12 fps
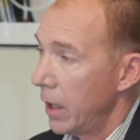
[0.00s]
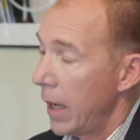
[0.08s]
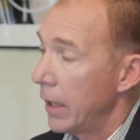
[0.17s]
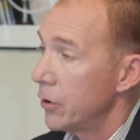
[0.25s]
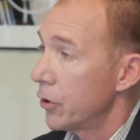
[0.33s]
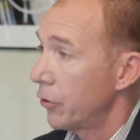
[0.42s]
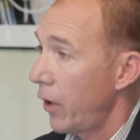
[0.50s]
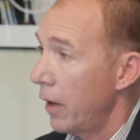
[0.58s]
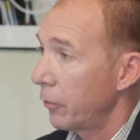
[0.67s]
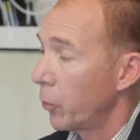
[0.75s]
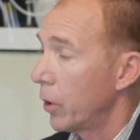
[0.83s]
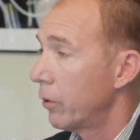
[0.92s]
As your
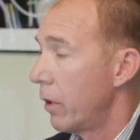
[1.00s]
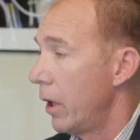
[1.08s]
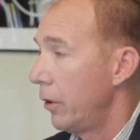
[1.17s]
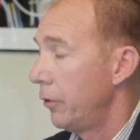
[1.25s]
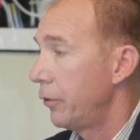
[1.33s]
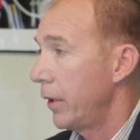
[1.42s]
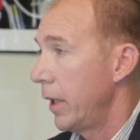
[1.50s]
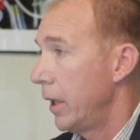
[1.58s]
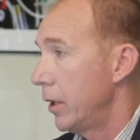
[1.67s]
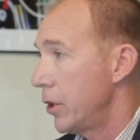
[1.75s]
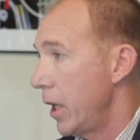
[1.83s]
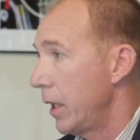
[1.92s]
software grows
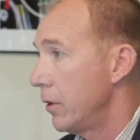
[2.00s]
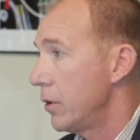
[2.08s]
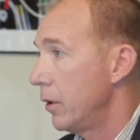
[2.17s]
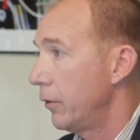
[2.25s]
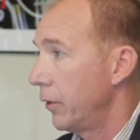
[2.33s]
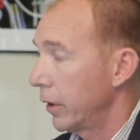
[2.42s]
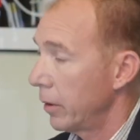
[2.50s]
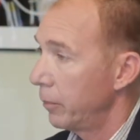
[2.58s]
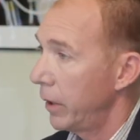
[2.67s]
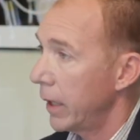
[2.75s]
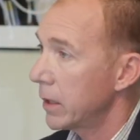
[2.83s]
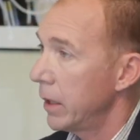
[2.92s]
and it changes and the
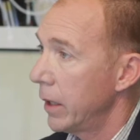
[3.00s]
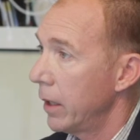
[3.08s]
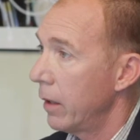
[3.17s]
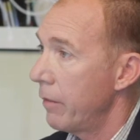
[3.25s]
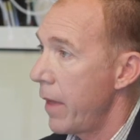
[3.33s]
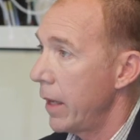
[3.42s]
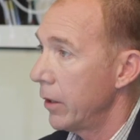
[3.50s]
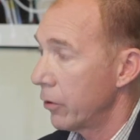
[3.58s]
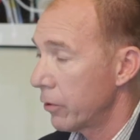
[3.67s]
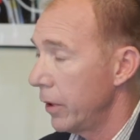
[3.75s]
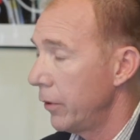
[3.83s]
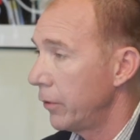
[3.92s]
complexity of that
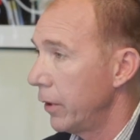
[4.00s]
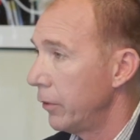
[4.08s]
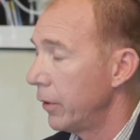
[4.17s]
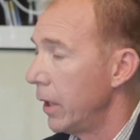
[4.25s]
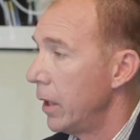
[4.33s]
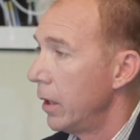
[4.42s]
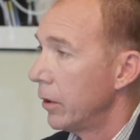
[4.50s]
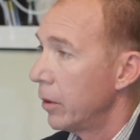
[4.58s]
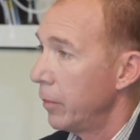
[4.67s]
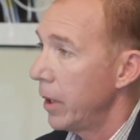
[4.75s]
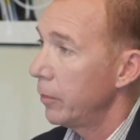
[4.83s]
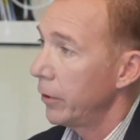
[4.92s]
increases,
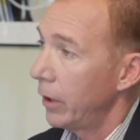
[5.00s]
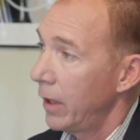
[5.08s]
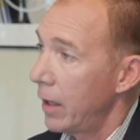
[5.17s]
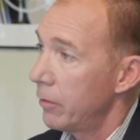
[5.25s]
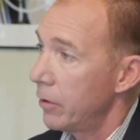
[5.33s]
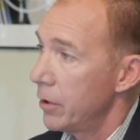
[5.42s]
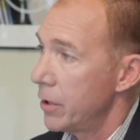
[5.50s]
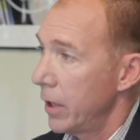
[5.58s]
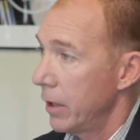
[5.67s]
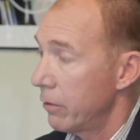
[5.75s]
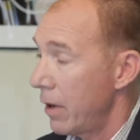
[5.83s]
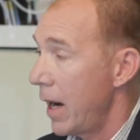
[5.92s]
to be able to leverage
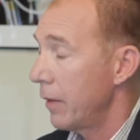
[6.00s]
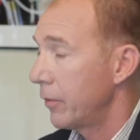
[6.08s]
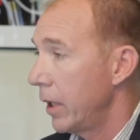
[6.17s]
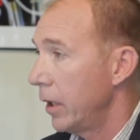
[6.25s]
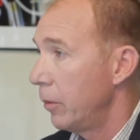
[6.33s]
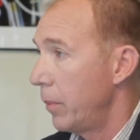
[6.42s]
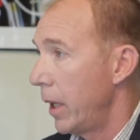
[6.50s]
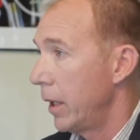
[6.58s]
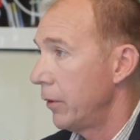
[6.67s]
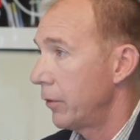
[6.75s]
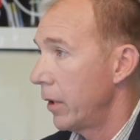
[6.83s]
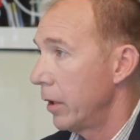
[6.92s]
a graph
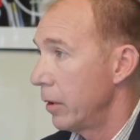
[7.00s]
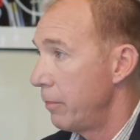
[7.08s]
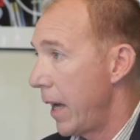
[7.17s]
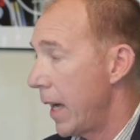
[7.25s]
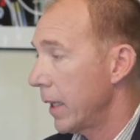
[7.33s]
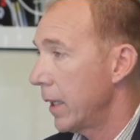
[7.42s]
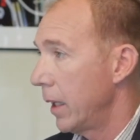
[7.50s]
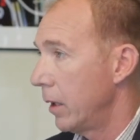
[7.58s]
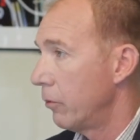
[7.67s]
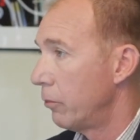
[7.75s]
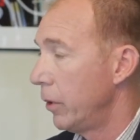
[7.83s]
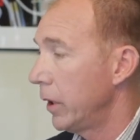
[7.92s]
database on the back
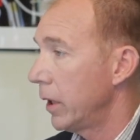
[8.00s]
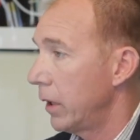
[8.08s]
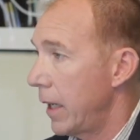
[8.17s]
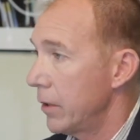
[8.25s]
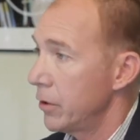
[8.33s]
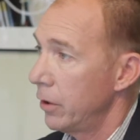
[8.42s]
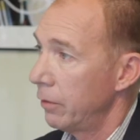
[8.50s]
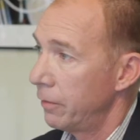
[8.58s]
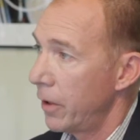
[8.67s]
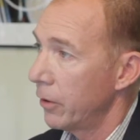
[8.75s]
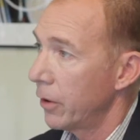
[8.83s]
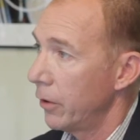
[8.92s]
end really allows you to
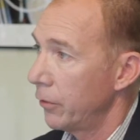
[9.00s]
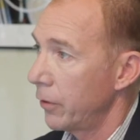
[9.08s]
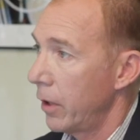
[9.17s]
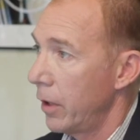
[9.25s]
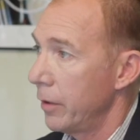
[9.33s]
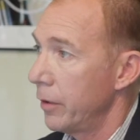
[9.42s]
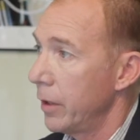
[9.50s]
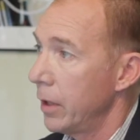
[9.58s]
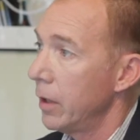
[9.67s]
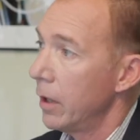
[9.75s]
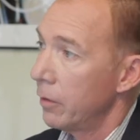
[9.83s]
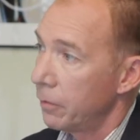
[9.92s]
focus on
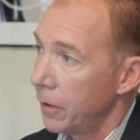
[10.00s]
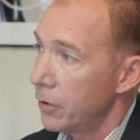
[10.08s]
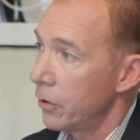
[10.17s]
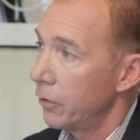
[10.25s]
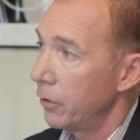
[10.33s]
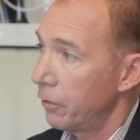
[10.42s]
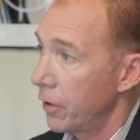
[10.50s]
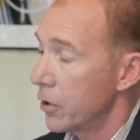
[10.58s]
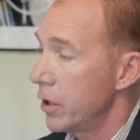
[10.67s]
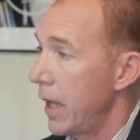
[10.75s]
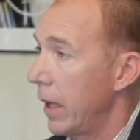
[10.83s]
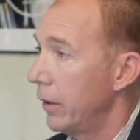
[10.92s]
the features and
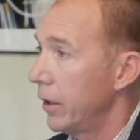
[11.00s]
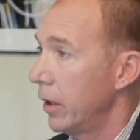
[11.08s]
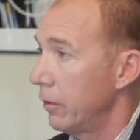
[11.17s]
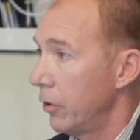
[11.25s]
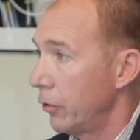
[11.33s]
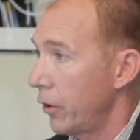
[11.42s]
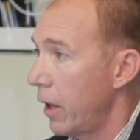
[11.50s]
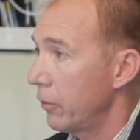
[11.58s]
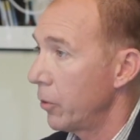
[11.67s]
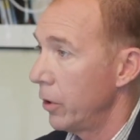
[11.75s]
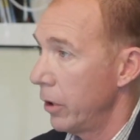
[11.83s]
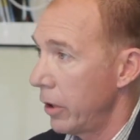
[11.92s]
functionality of your
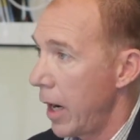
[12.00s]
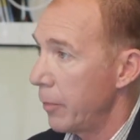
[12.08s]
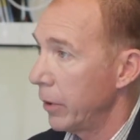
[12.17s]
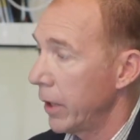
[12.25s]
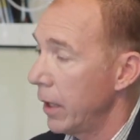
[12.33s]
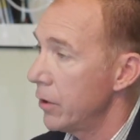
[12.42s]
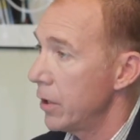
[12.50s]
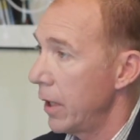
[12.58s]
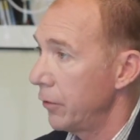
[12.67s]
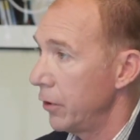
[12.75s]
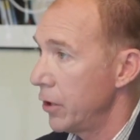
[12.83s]
software and your application as it